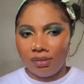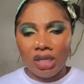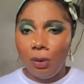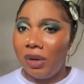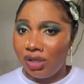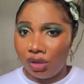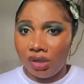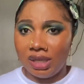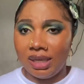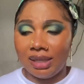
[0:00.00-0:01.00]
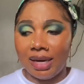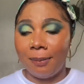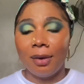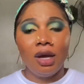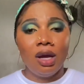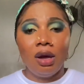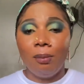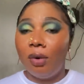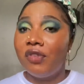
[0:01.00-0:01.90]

It depends on your skin type. But